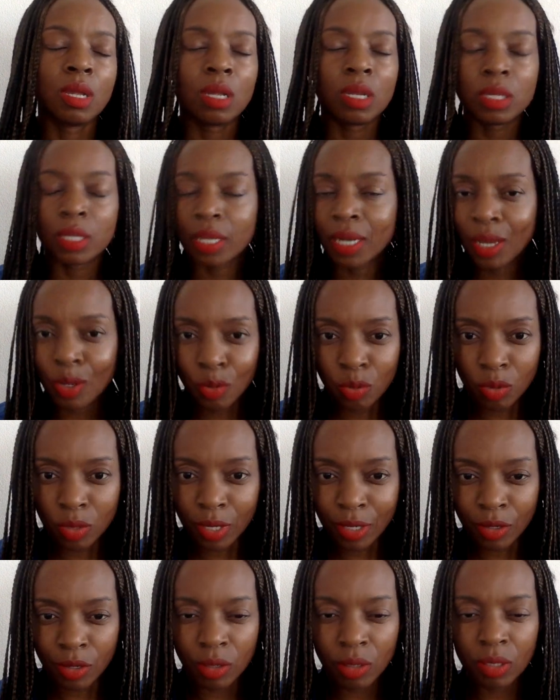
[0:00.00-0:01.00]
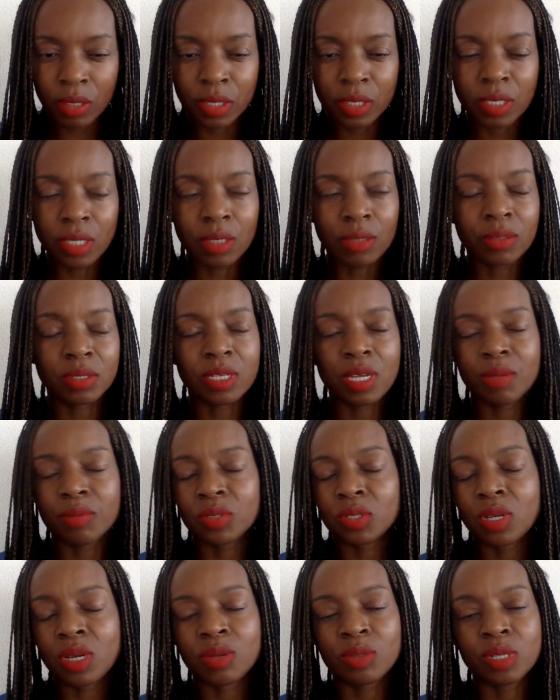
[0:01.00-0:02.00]
and then I couldn't hold it the second time.
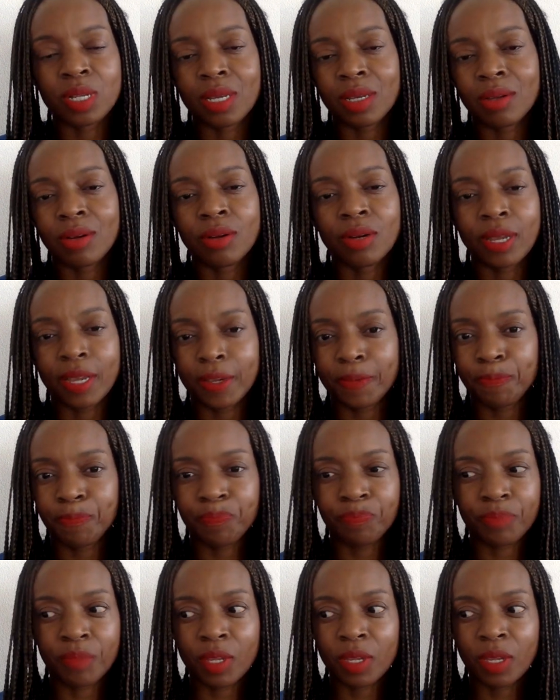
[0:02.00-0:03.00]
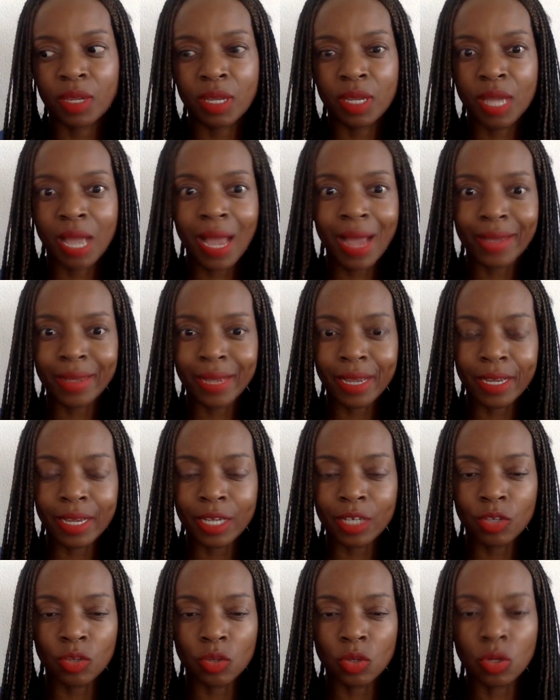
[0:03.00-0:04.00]
So I was like, okay, I
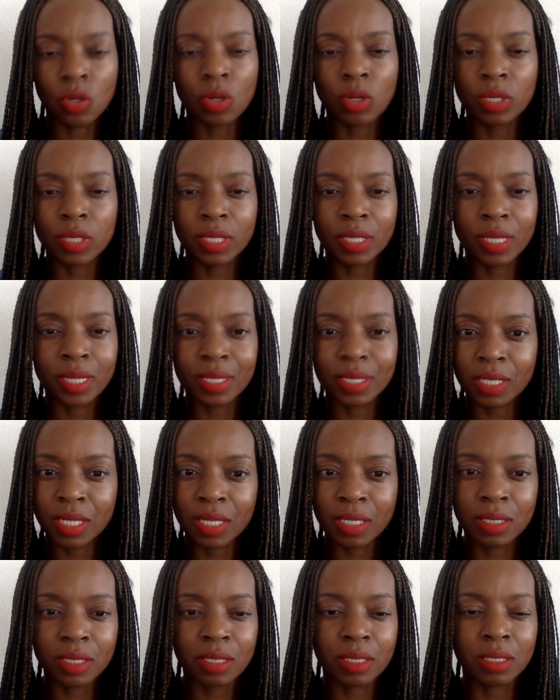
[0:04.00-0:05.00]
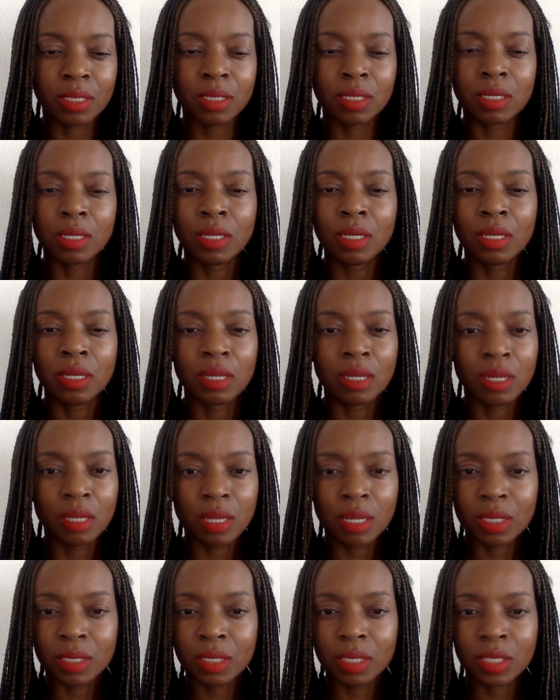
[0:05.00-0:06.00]
don't hold it. I
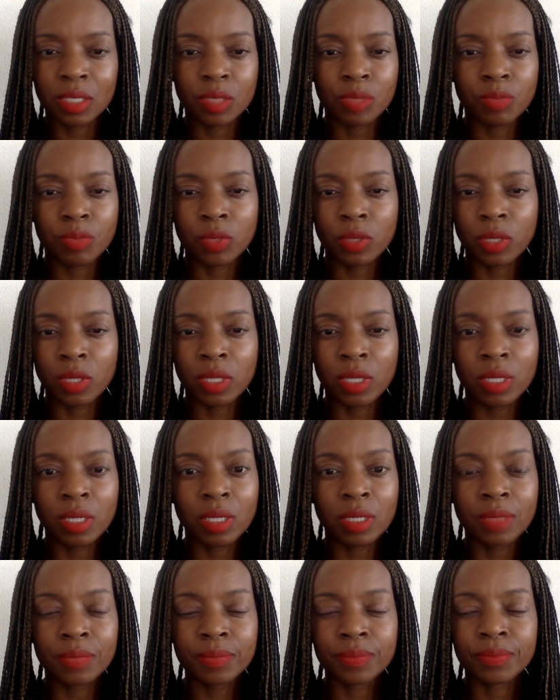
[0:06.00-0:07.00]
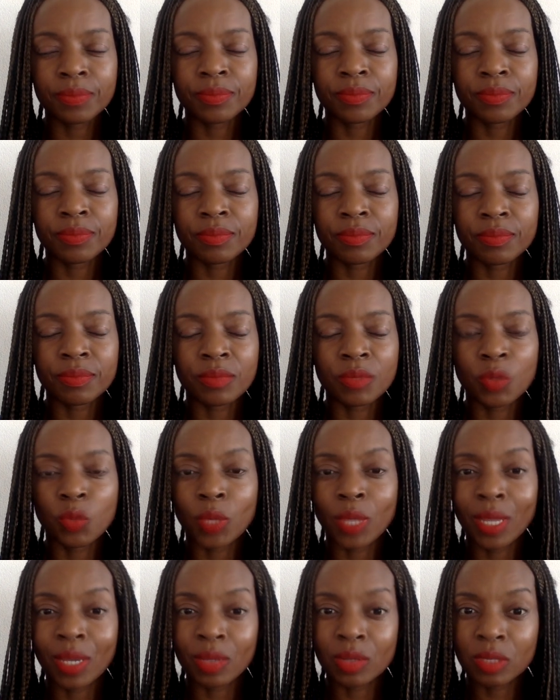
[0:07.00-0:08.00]
just breathe in
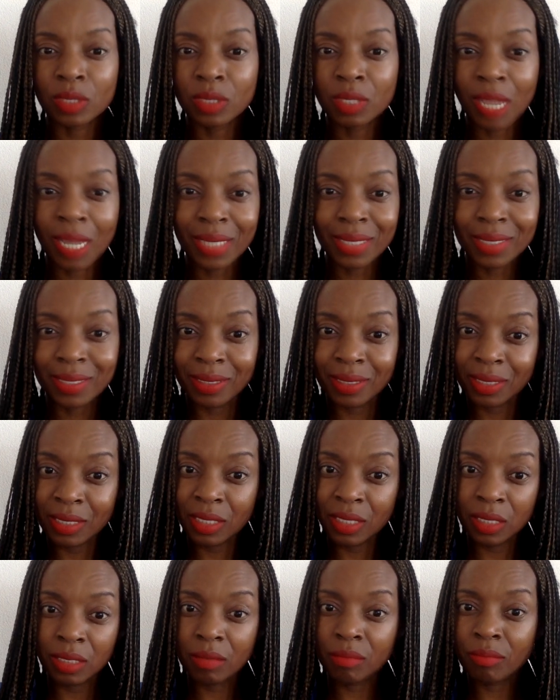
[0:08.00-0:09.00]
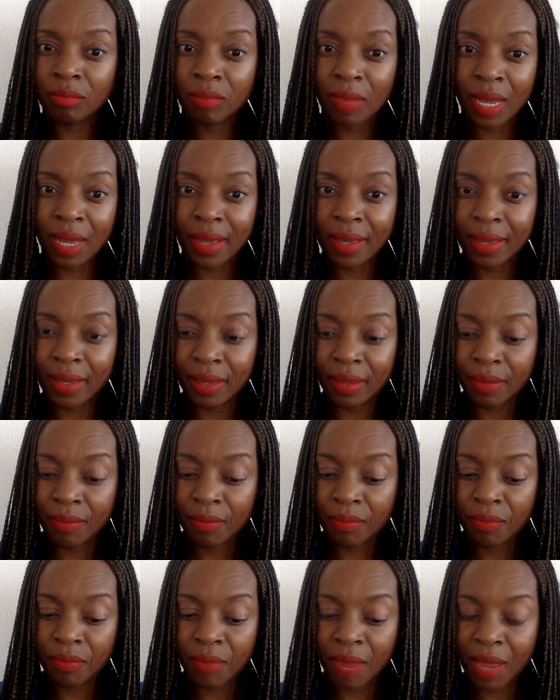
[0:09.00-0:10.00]
without tucking in
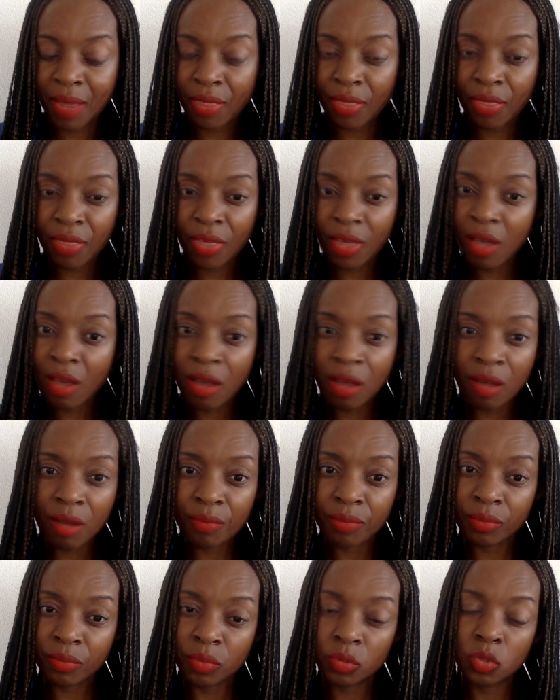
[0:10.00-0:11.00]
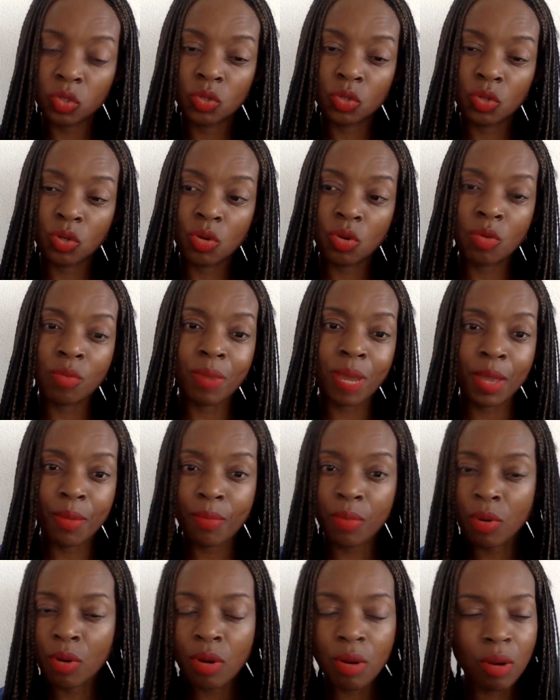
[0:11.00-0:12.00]
my thumb, and my
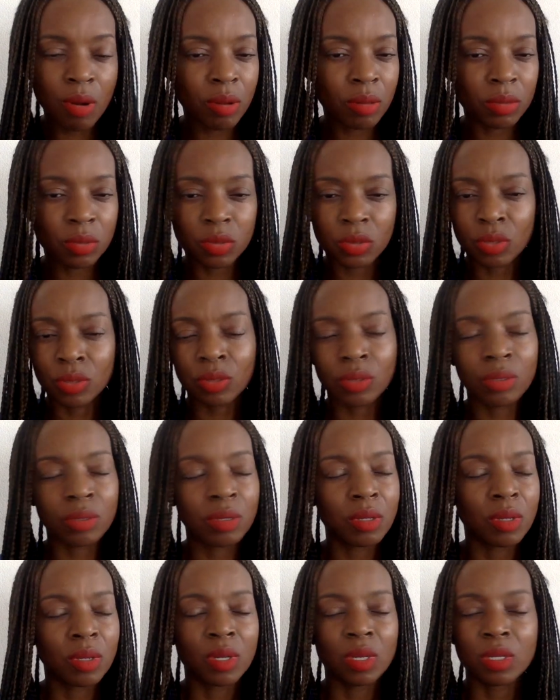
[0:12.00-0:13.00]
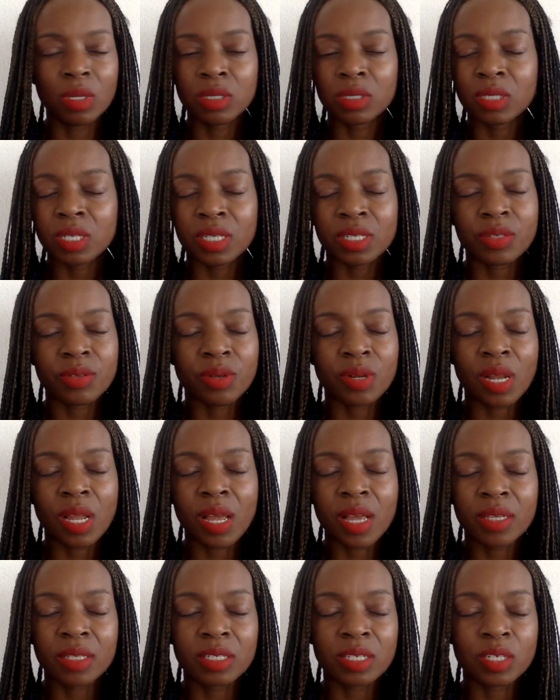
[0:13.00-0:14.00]
bones, just
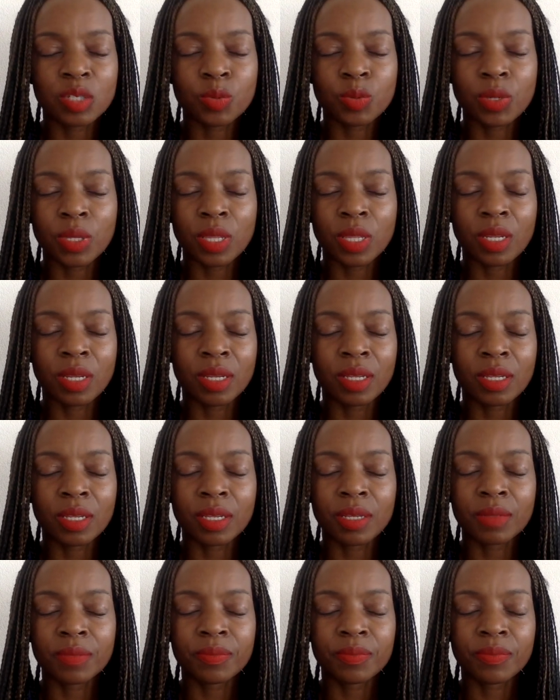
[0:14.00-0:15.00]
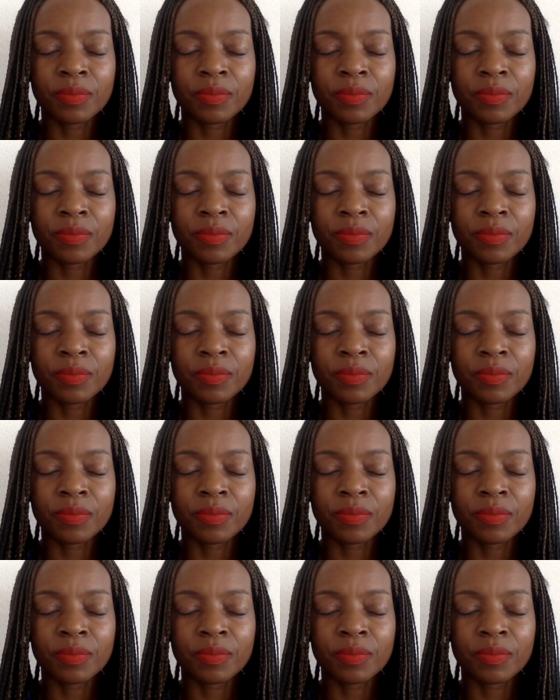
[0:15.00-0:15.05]
relax, just breathing in,